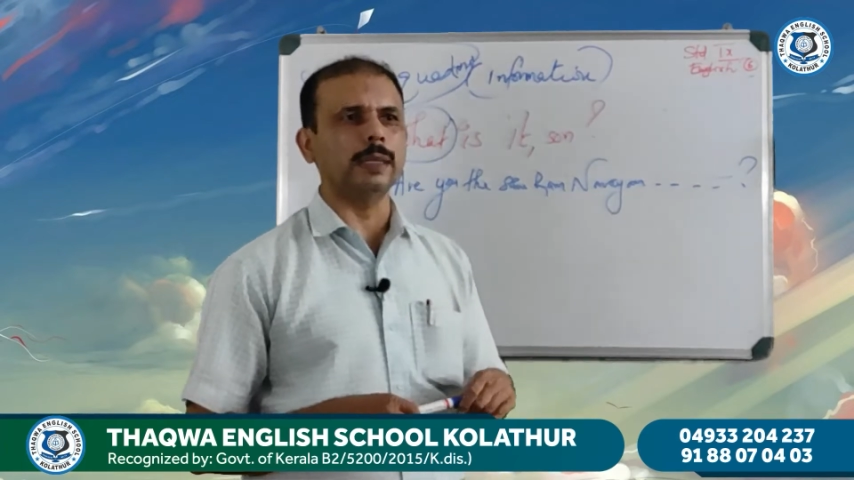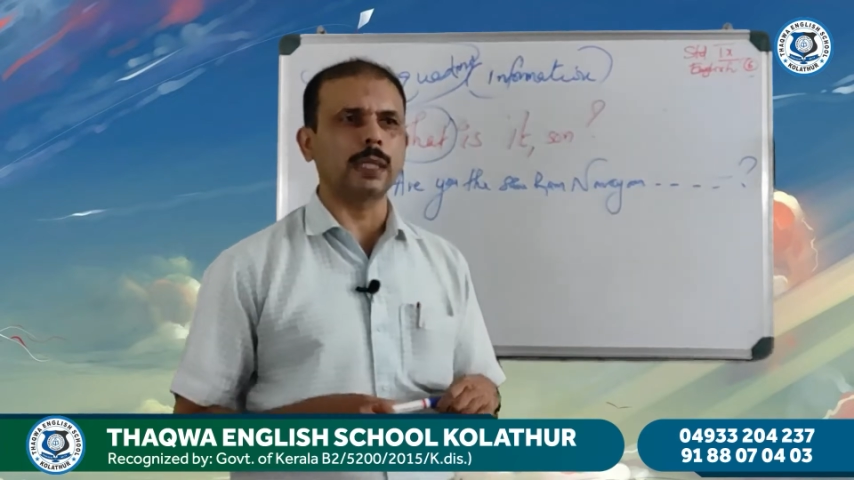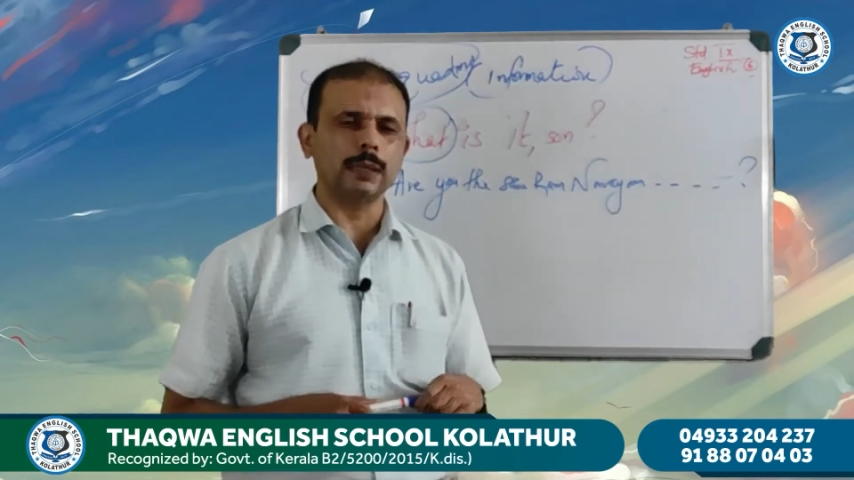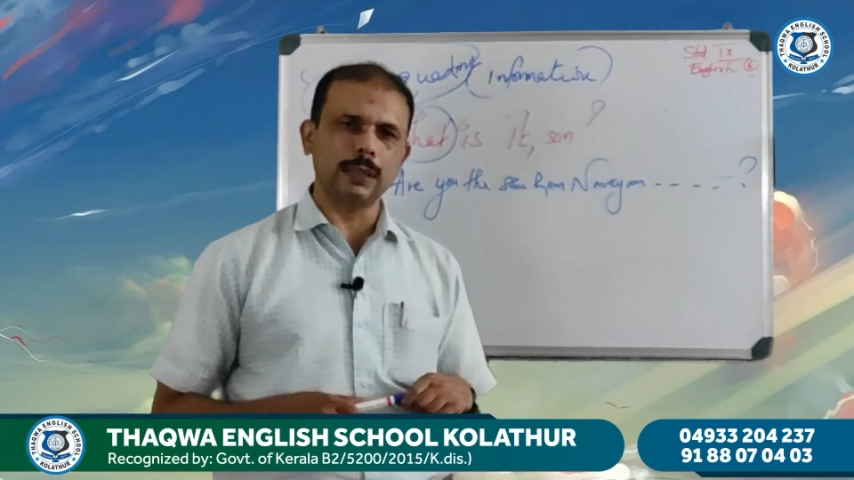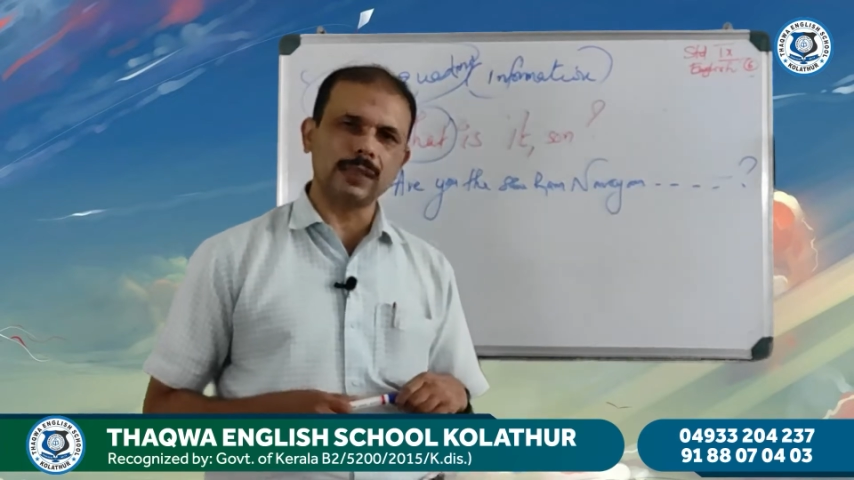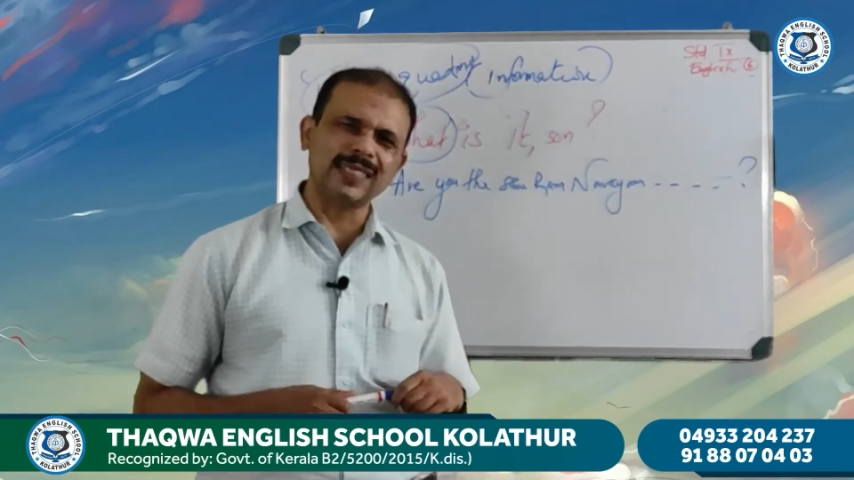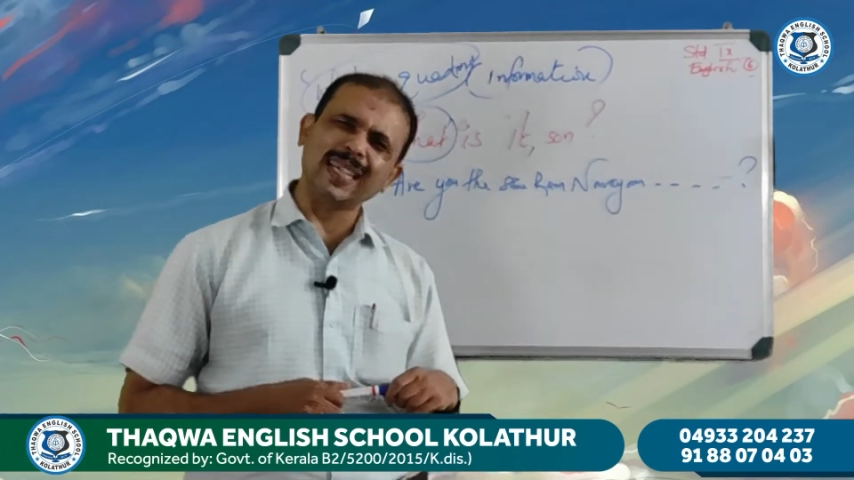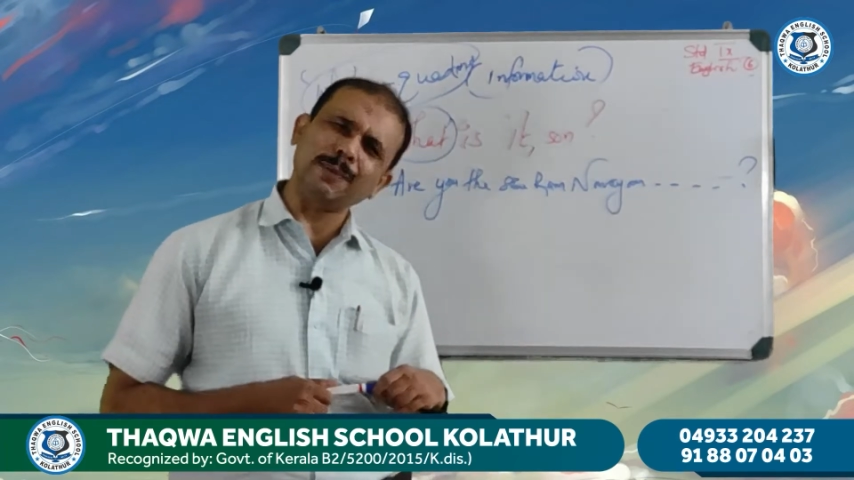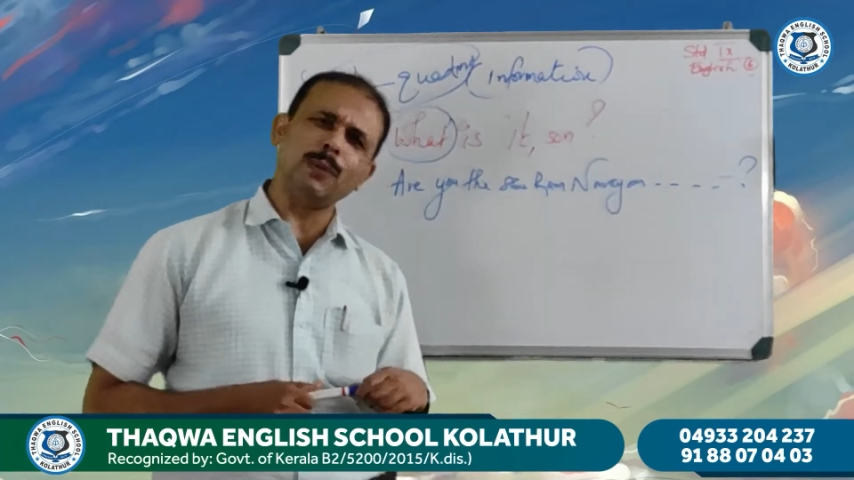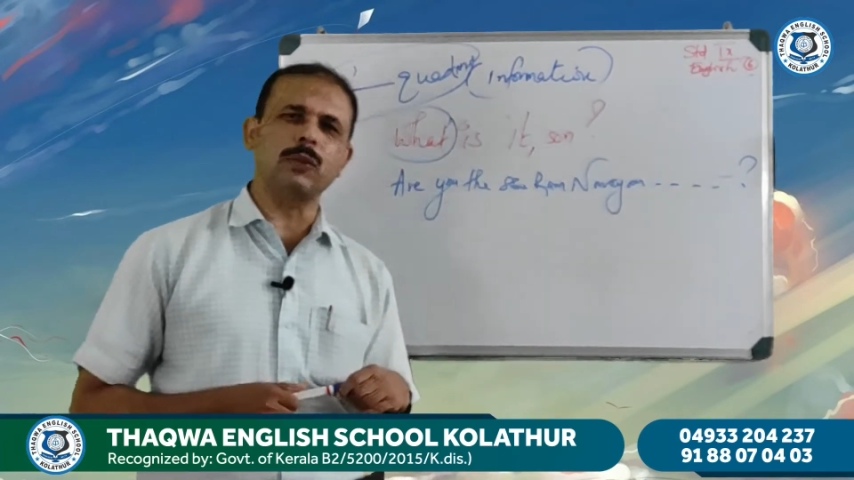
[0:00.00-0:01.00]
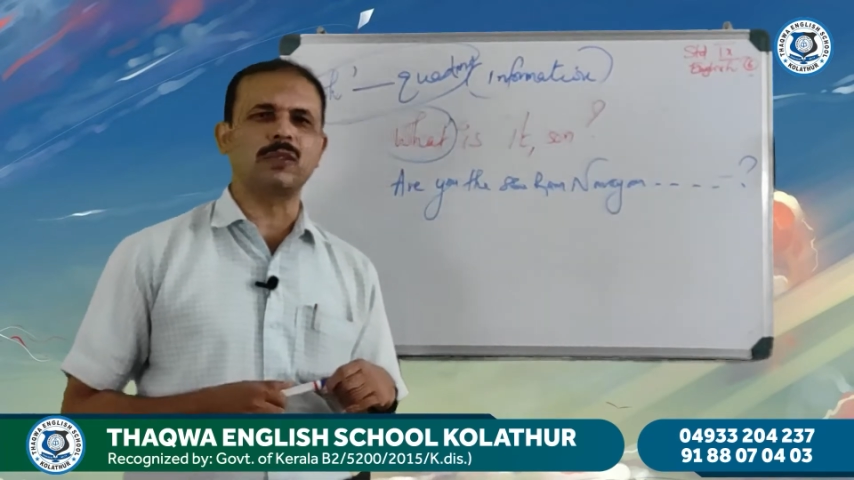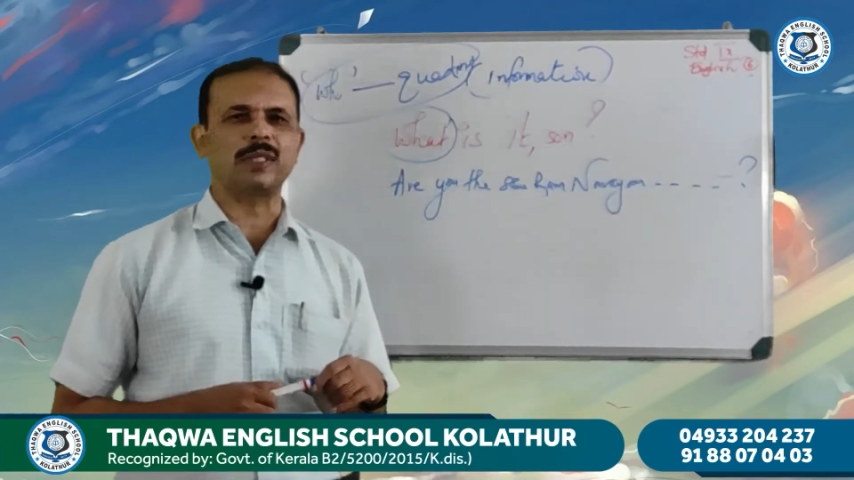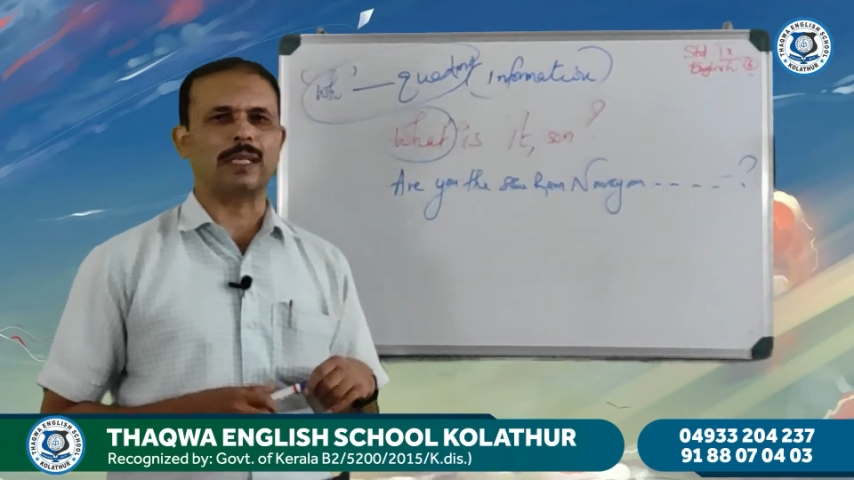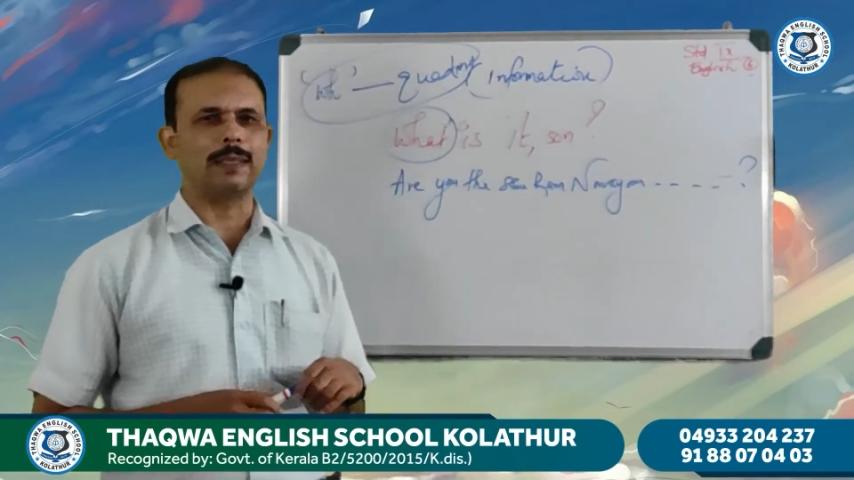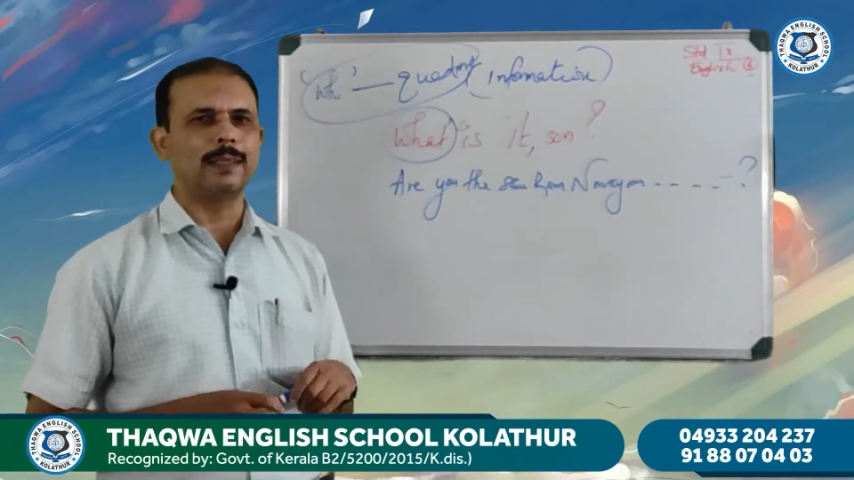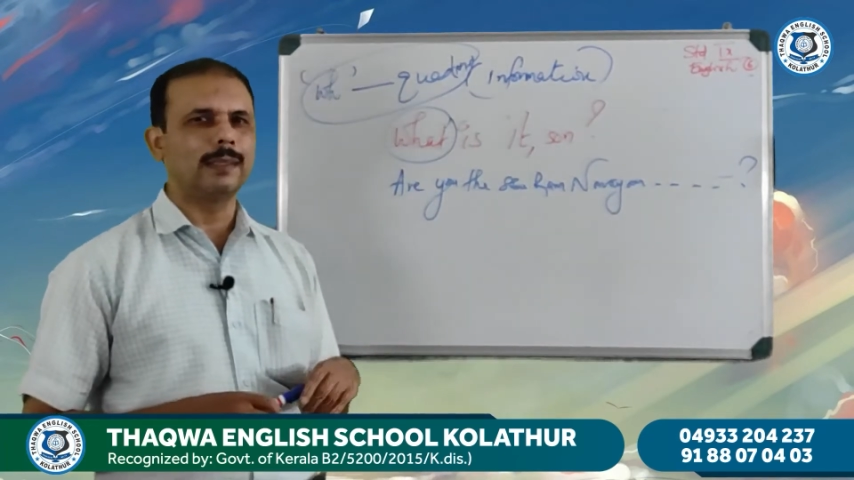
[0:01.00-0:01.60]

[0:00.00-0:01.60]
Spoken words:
the same question.